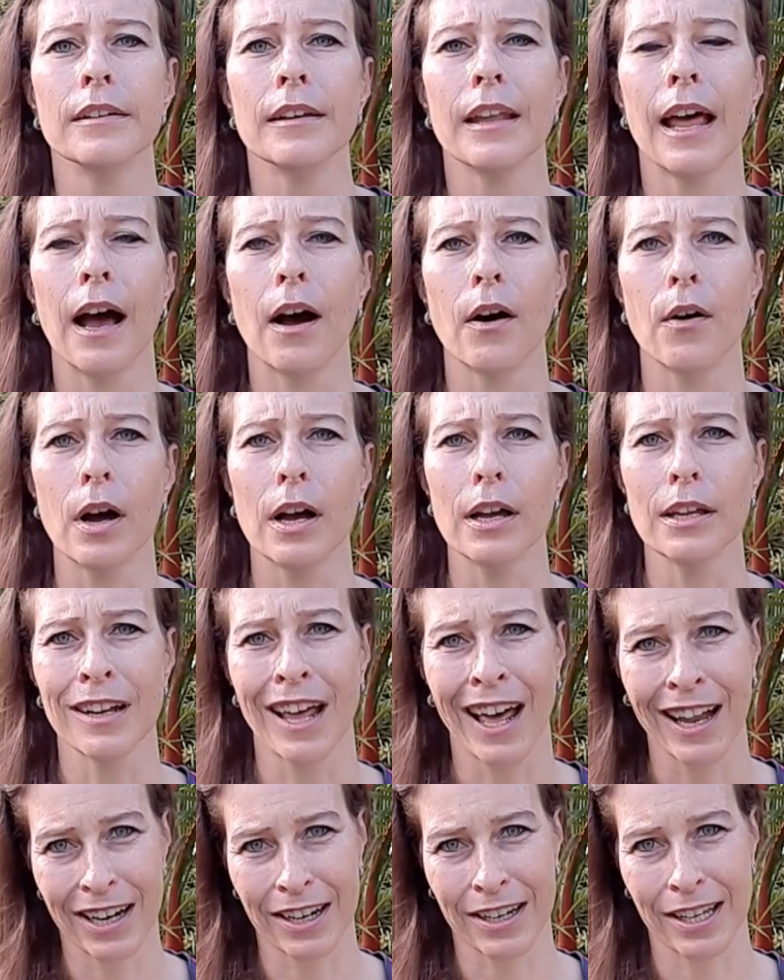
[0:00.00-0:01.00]
Now,
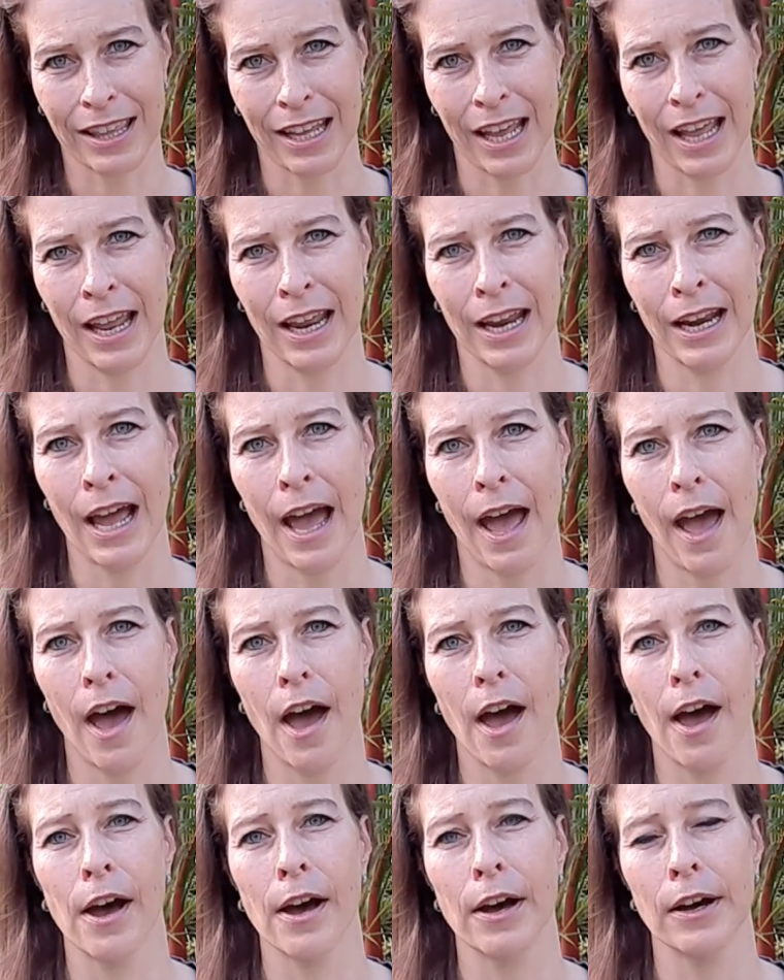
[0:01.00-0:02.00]
another thing
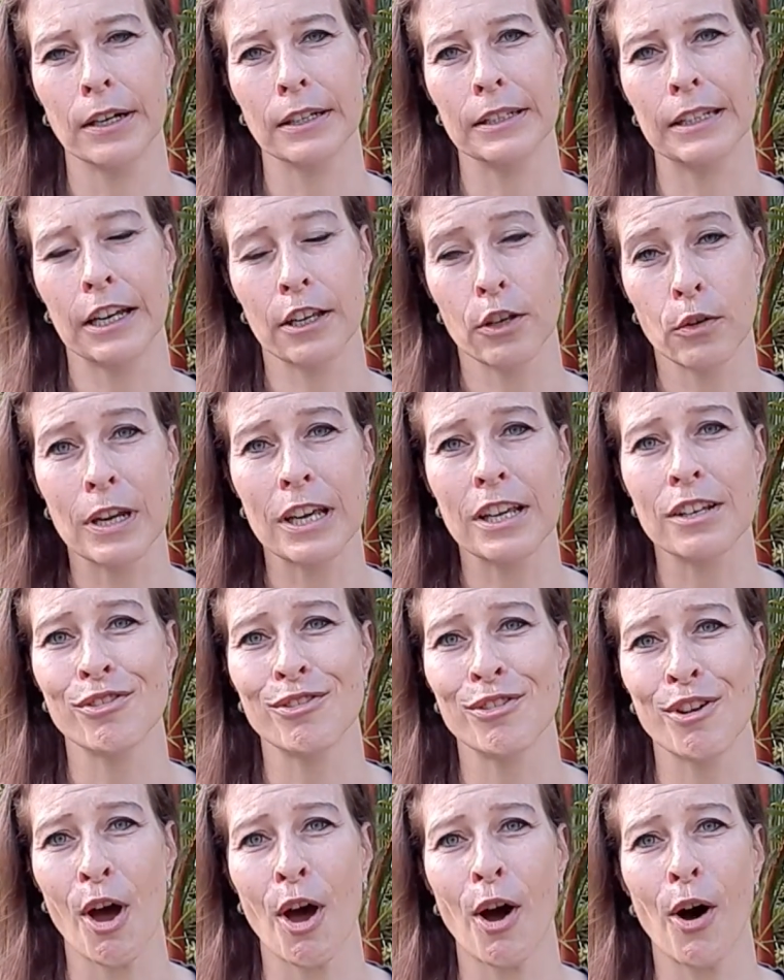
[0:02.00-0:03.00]
uh, that you need
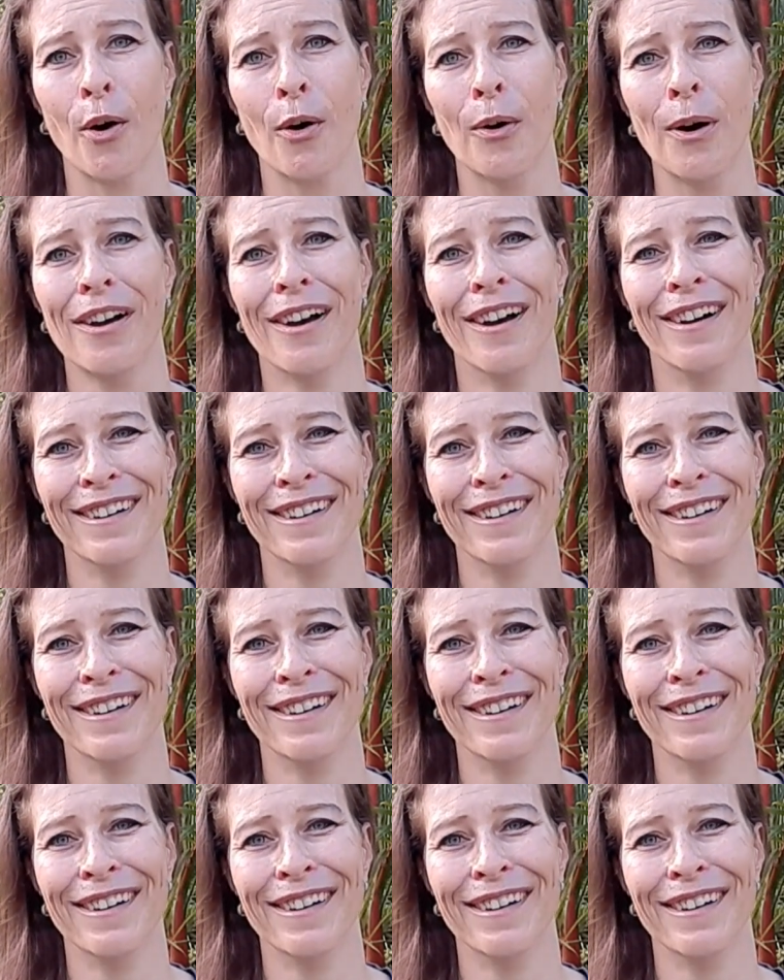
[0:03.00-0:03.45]
to know